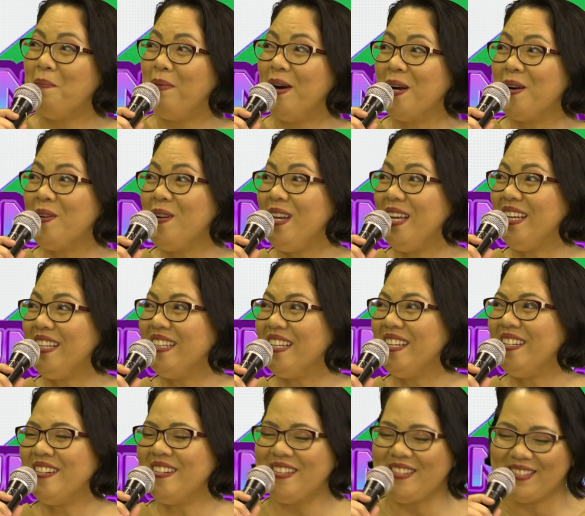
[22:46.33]
Panghuling
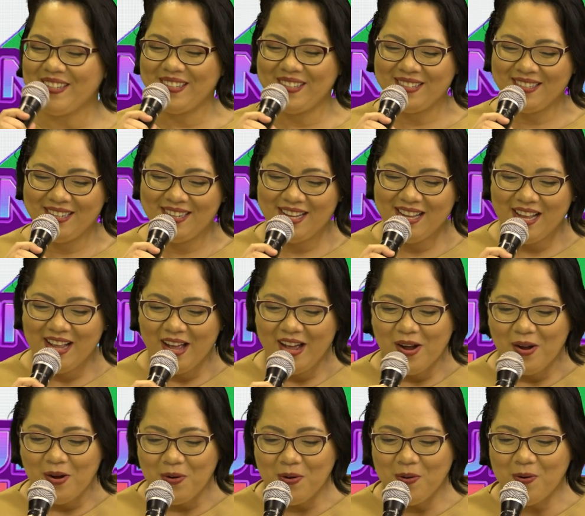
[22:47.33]
tanong.
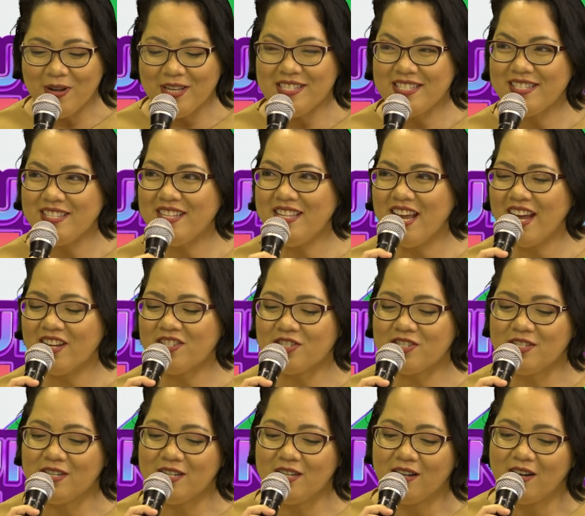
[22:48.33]
Who is the
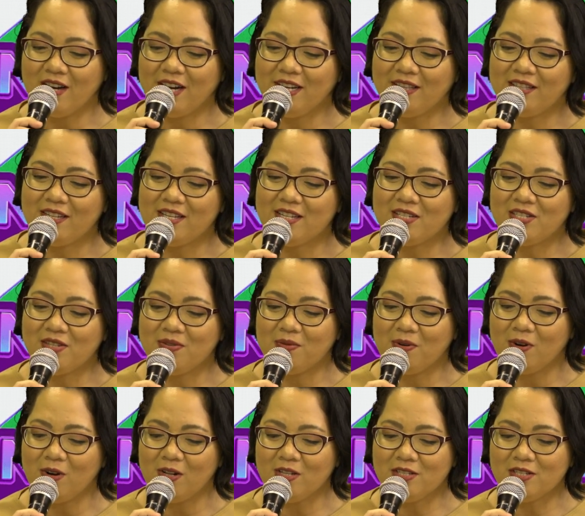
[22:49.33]
national artist who
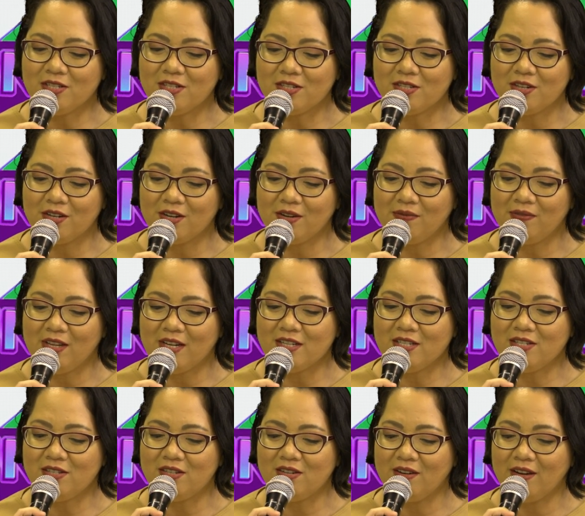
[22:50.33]
also served
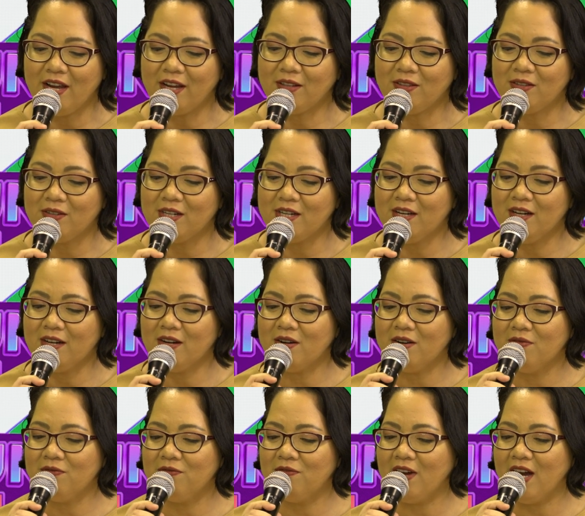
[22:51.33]
as director
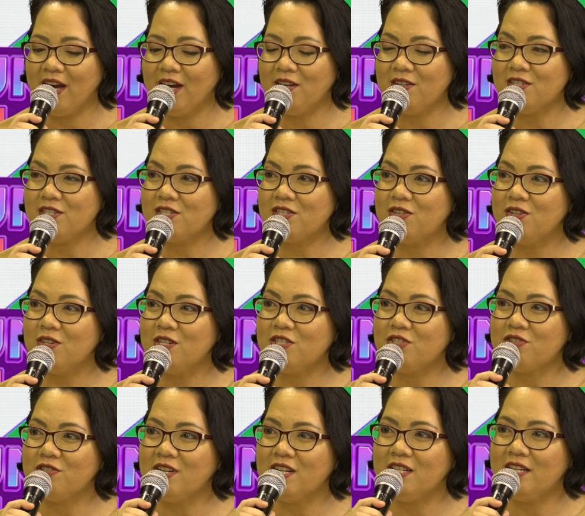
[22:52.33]
of various
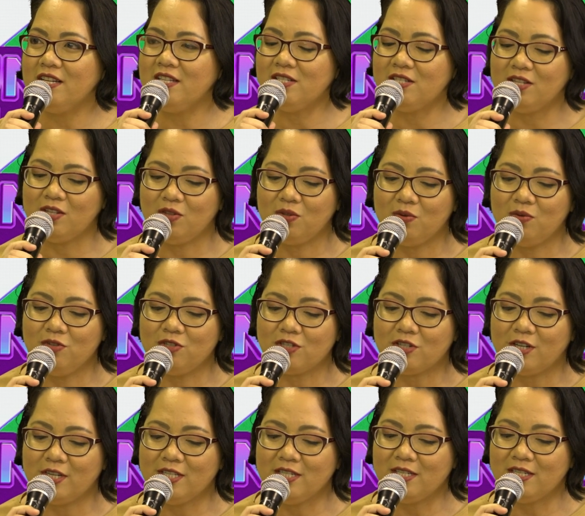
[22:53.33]
cultural
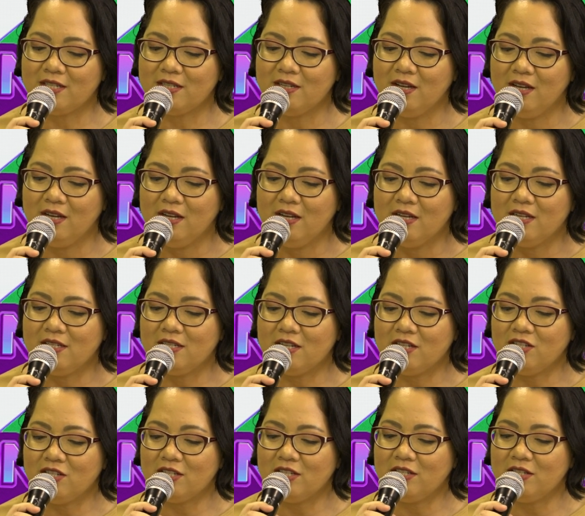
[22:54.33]
institutions
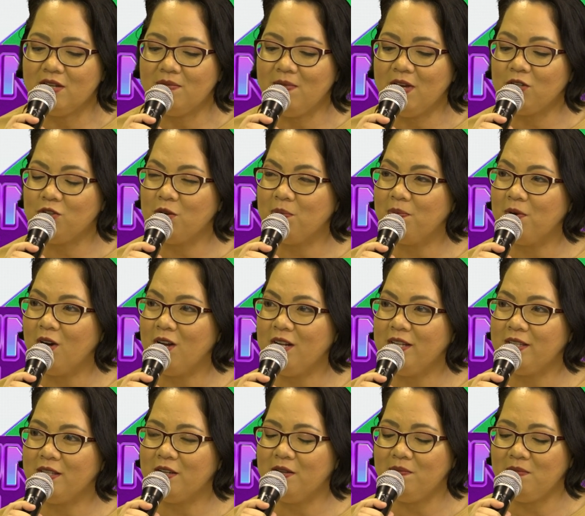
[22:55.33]
such as the
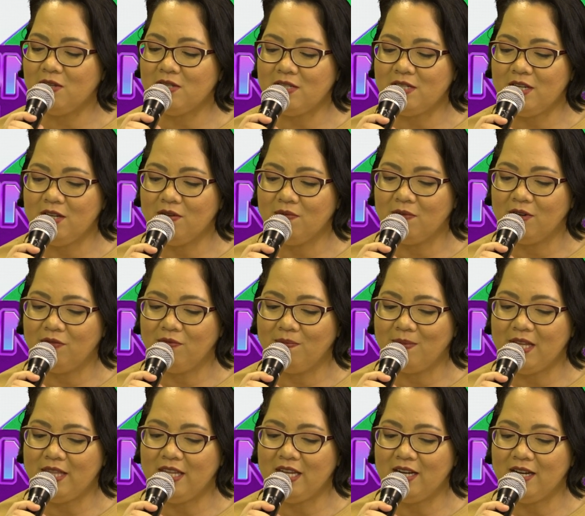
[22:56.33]
Metropolitan Museum of
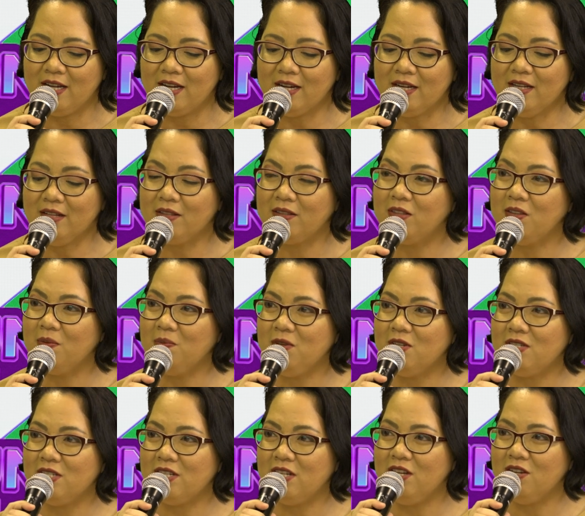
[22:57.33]
Manila, the
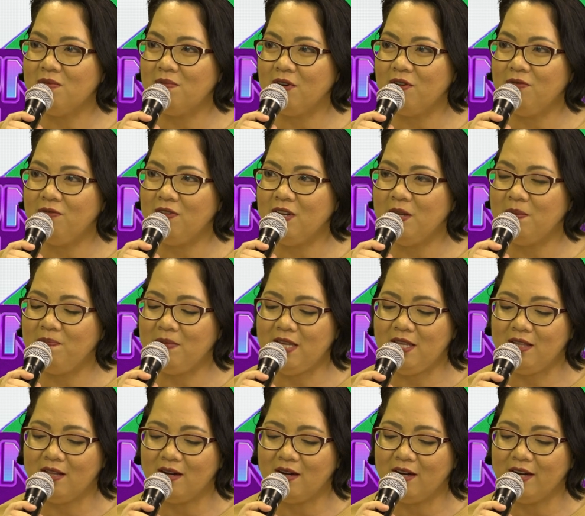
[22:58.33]
Museum of
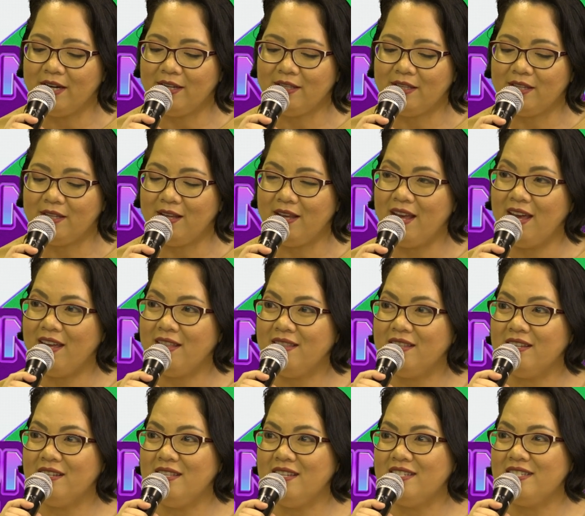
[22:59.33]
Philippine Art, and
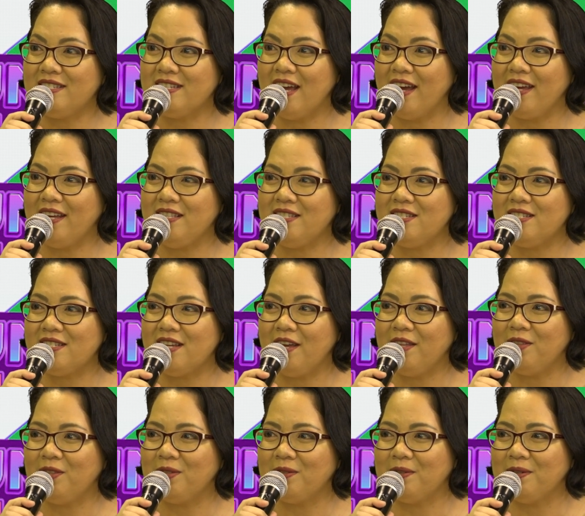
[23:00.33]
the Design
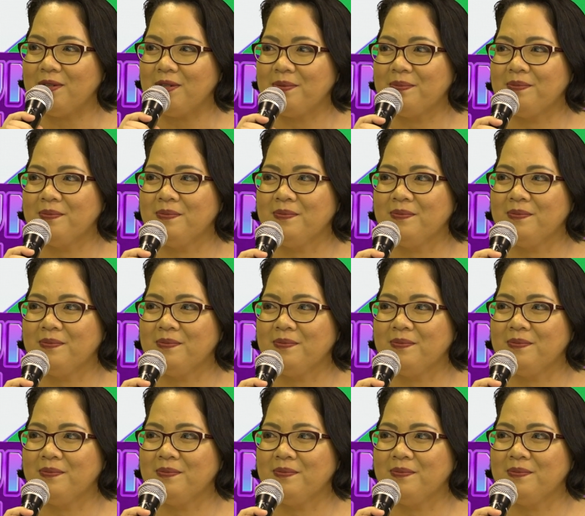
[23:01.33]
Center?